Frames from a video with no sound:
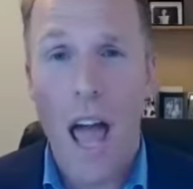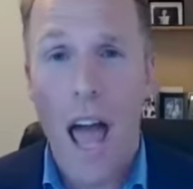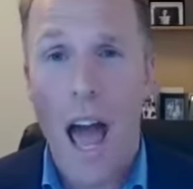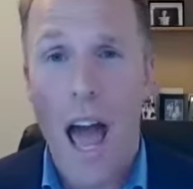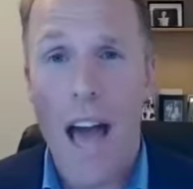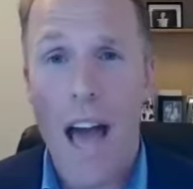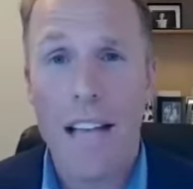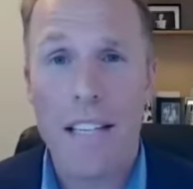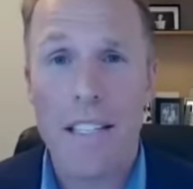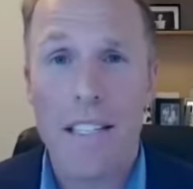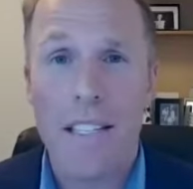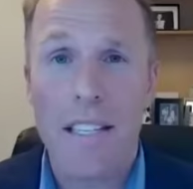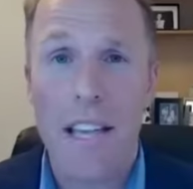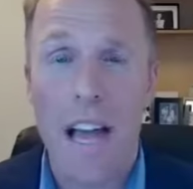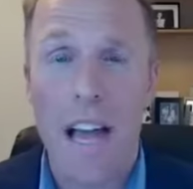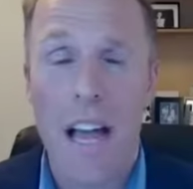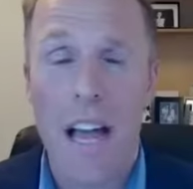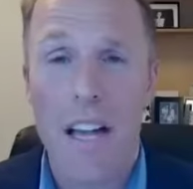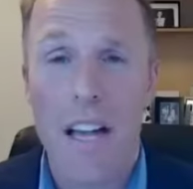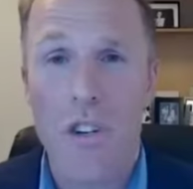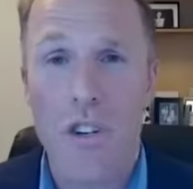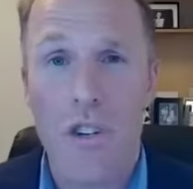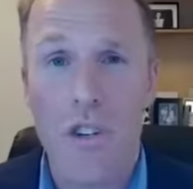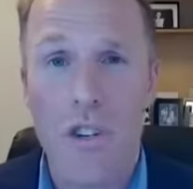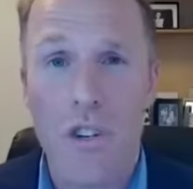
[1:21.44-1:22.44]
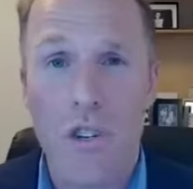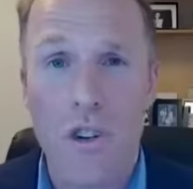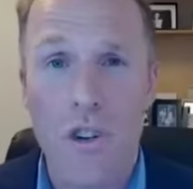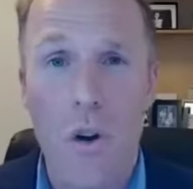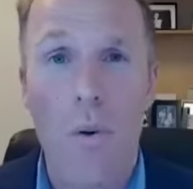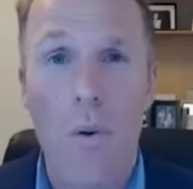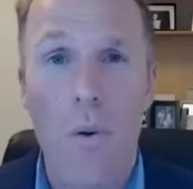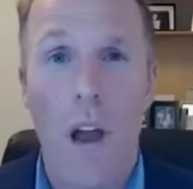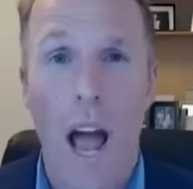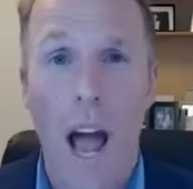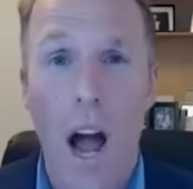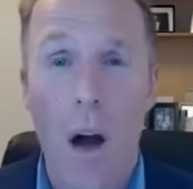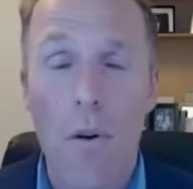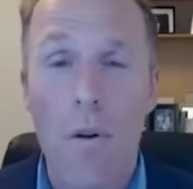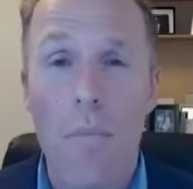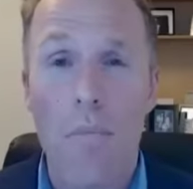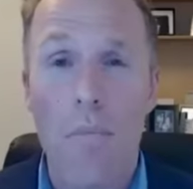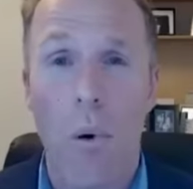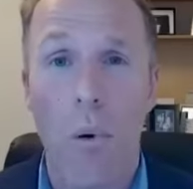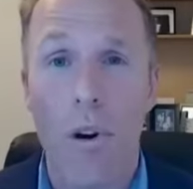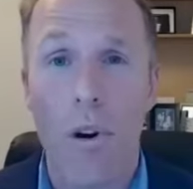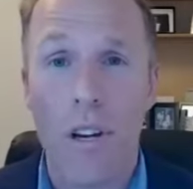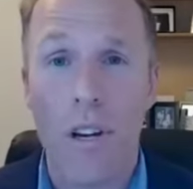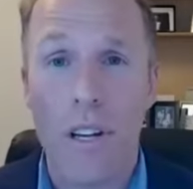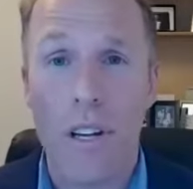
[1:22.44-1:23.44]
As the ad just showed, how
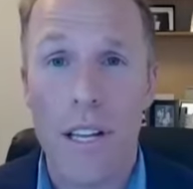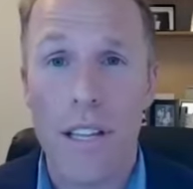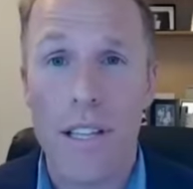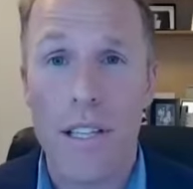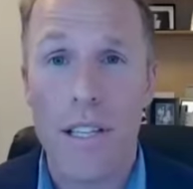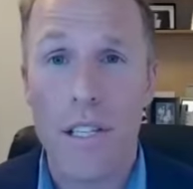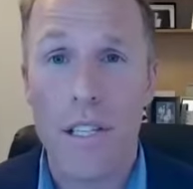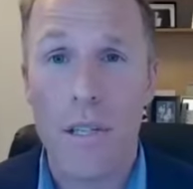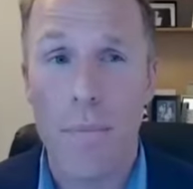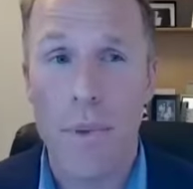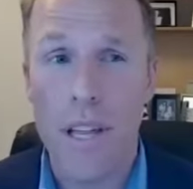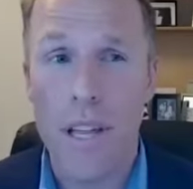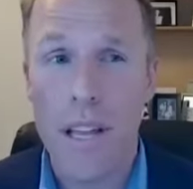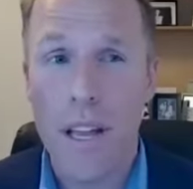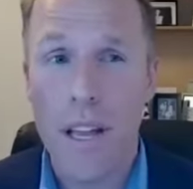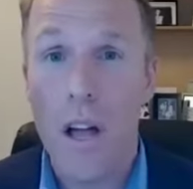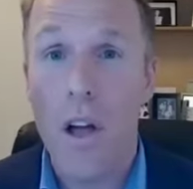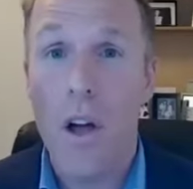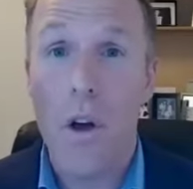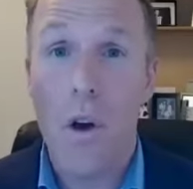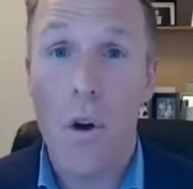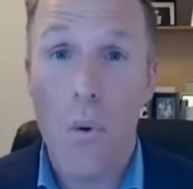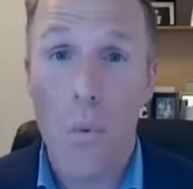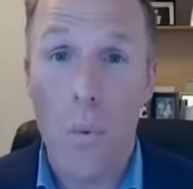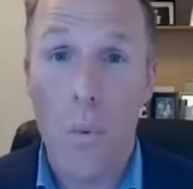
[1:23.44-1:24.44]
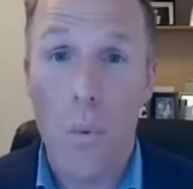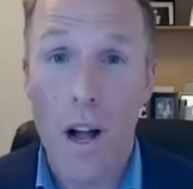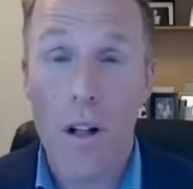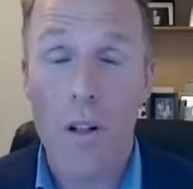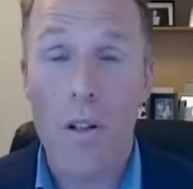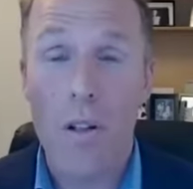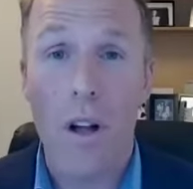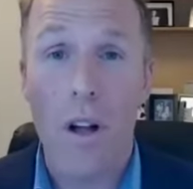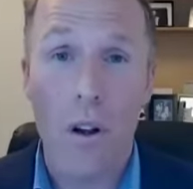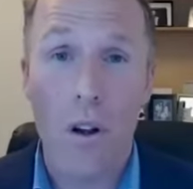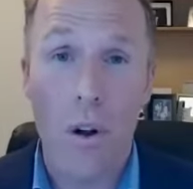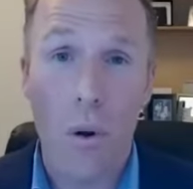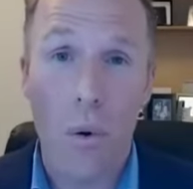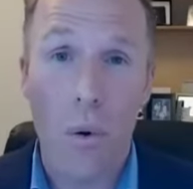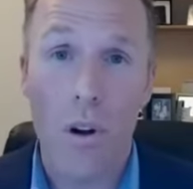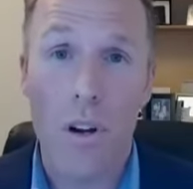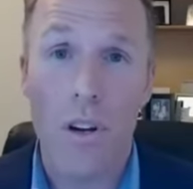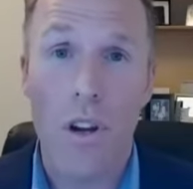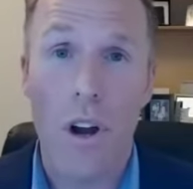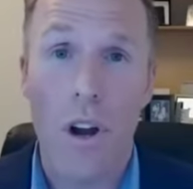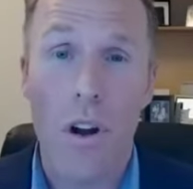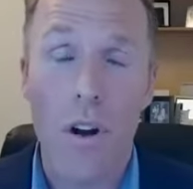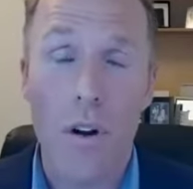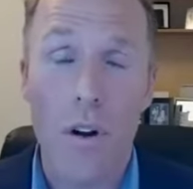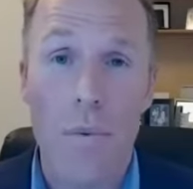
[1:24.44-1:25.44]
important can this be? Well, according to
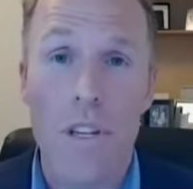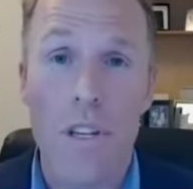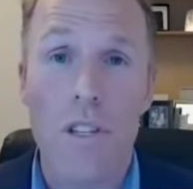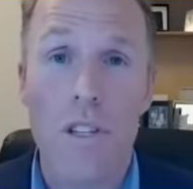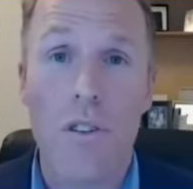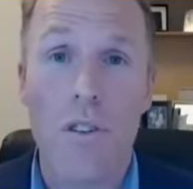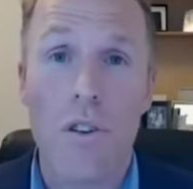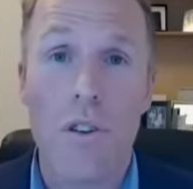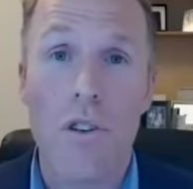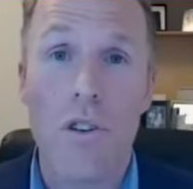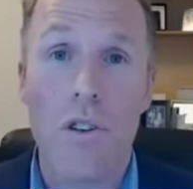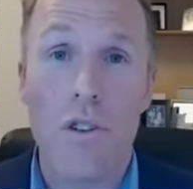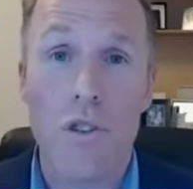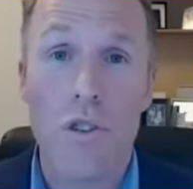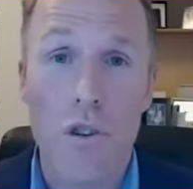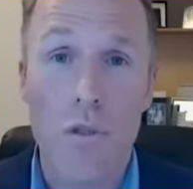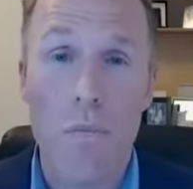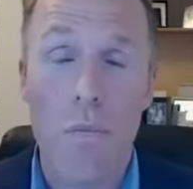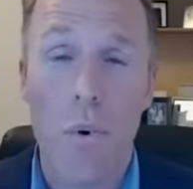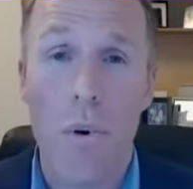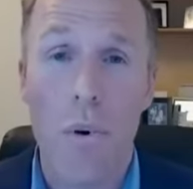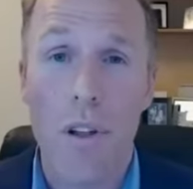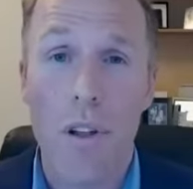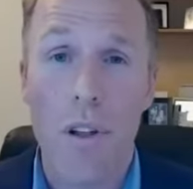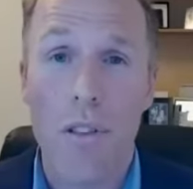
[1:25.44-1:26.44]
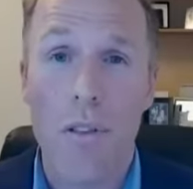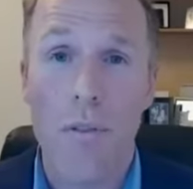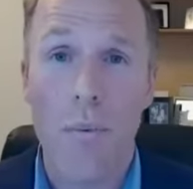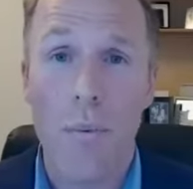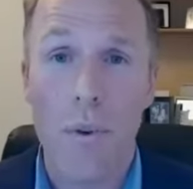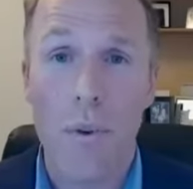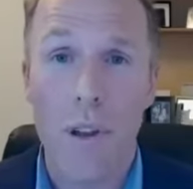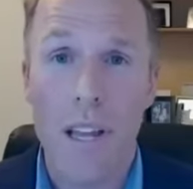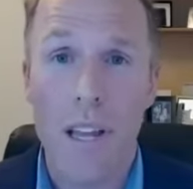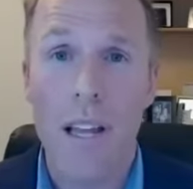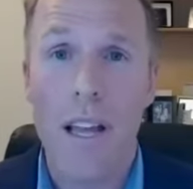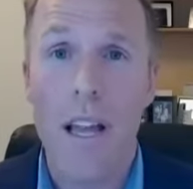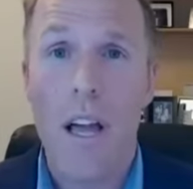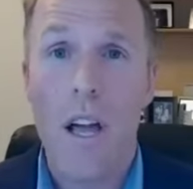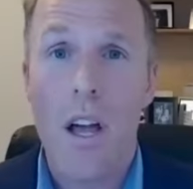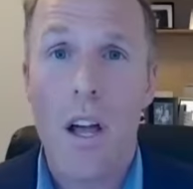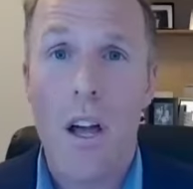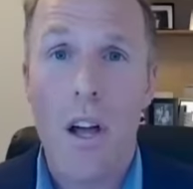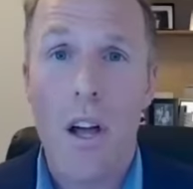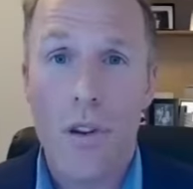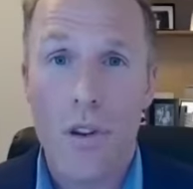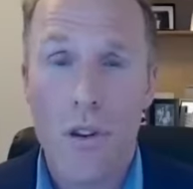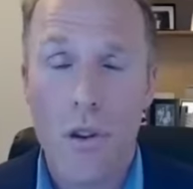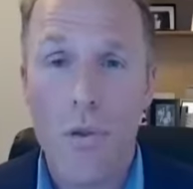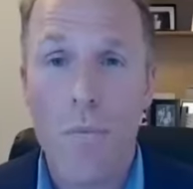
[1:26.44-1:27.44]
our research,
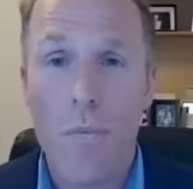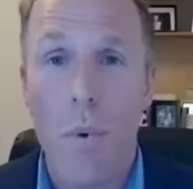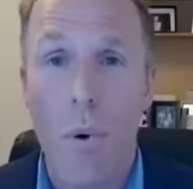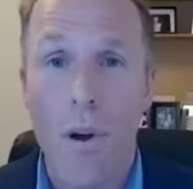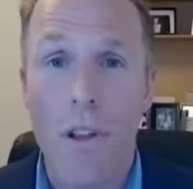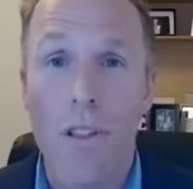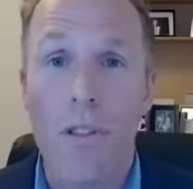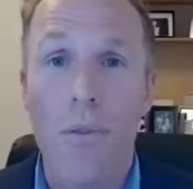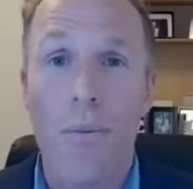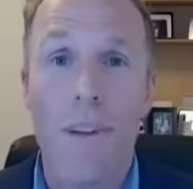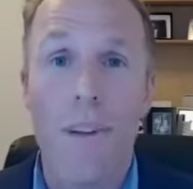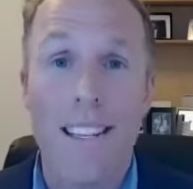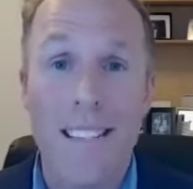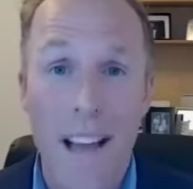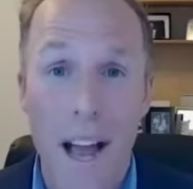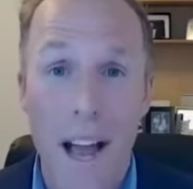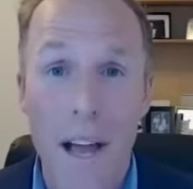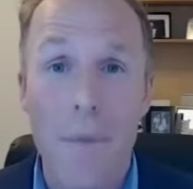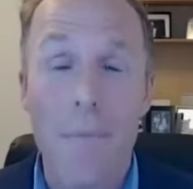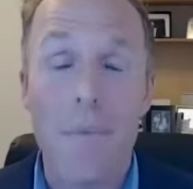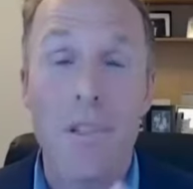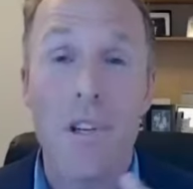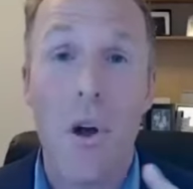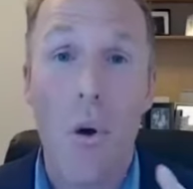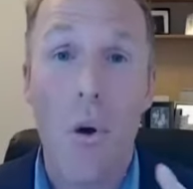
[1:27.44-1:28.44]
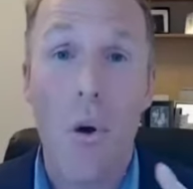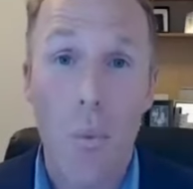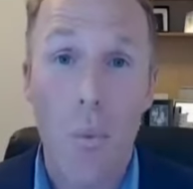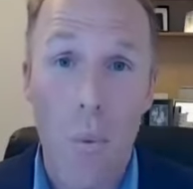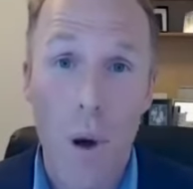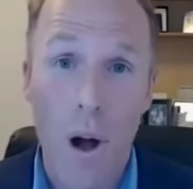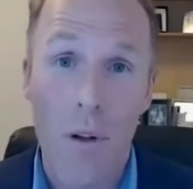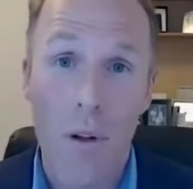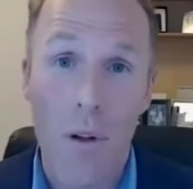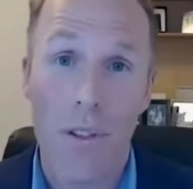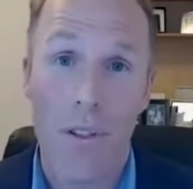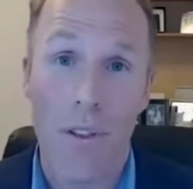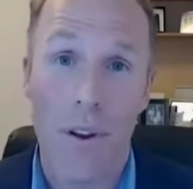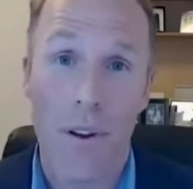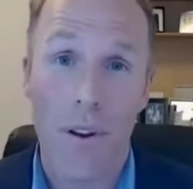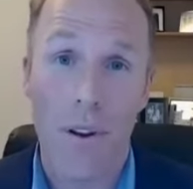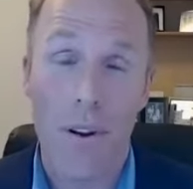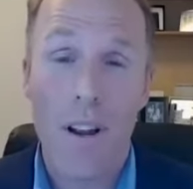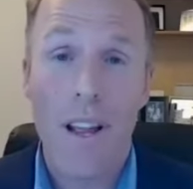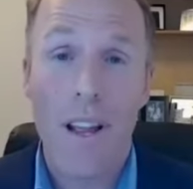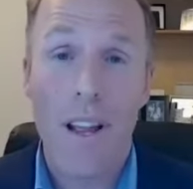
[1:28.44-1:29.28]
2.3 times wealthier.